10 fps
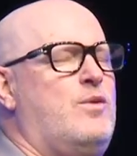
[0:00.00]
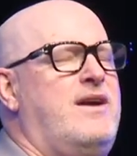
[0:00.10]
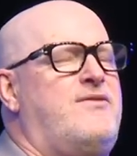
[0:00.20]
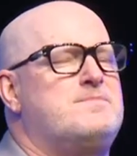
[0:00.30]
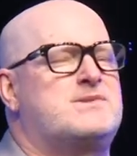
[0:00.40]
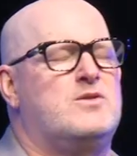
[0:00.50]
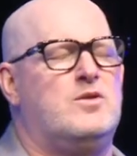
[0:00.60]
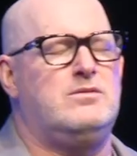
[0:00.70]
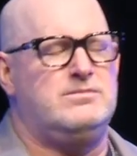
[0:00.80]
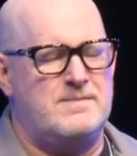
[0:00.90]
away from
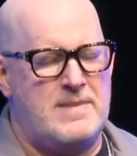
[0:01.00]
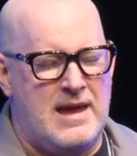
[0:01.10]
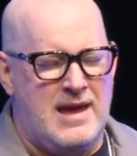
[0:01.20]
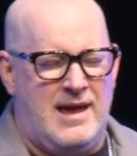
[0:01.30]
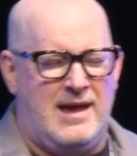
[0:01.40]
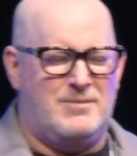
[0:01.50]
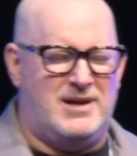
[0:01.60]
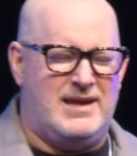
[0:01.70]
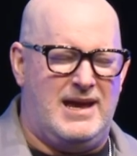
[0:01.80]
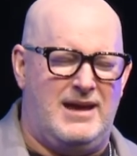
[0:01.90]
school and my
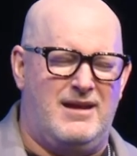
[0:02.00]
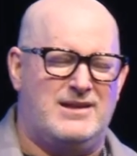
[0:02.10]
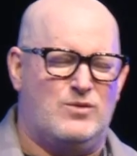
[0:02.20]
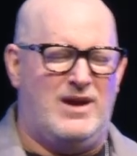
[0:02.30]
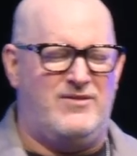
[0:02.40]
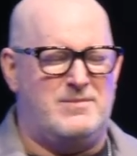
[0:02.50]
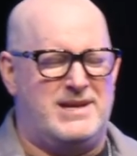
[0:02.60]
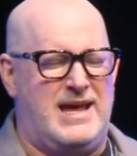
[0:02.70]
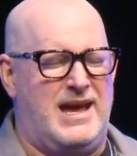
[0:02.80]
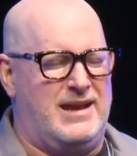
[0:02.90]
dad, I had to wait for my
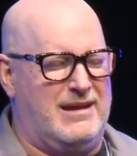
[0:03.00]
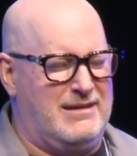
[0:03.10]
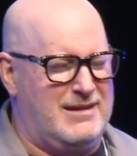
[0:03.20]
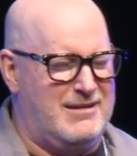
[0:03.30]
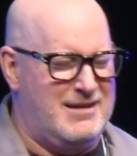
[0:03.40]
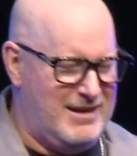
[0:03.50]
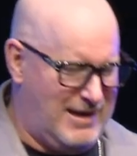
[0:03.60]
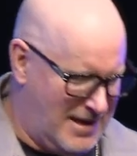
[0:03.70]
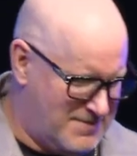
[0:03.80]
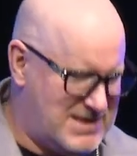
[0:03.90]
dad and he, he
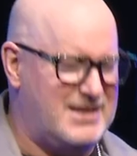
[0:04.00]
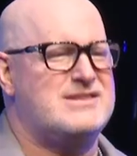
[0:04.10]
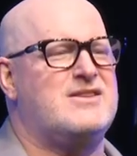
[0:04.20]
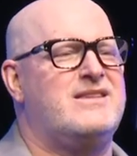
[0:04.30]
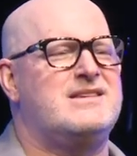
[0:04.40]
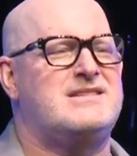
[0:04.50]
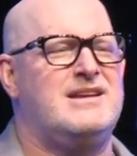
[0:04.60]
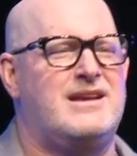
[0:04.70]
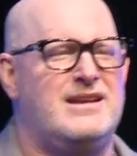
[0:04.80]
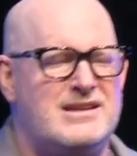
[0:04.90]
comes in, he's got this
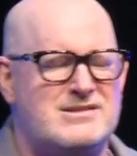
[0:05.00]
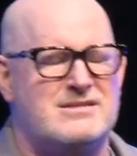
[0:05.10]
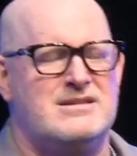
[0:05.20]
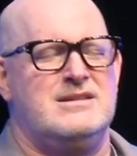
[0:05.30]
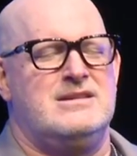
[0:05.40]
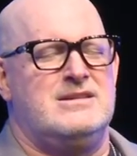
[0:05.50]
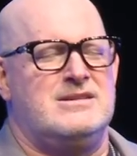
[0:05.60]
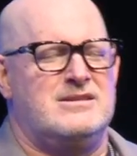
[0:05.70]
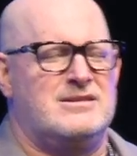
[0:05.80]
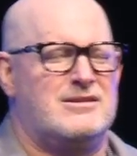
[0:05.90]
stick and he's
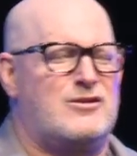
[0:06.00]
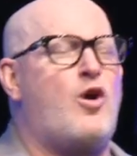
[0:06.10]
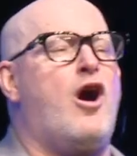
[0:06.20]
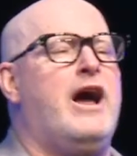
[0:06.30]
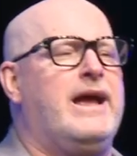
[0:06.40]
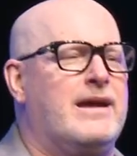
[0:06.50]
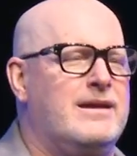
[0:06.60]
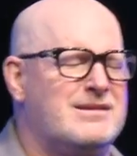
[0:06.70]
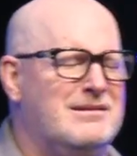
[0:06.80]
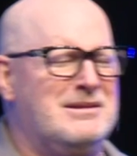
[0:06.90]
crying.
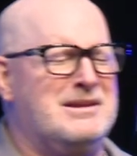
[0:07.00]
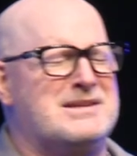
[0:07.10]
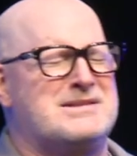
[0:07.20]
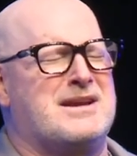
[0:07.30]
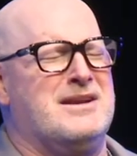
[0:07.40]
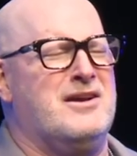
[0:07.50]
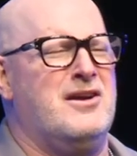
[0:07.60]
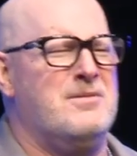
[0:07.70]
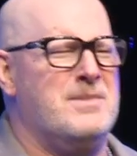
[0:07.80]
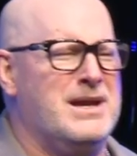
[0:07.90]
He's like, this is going to
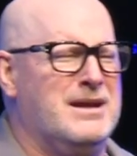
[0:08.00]
hurt me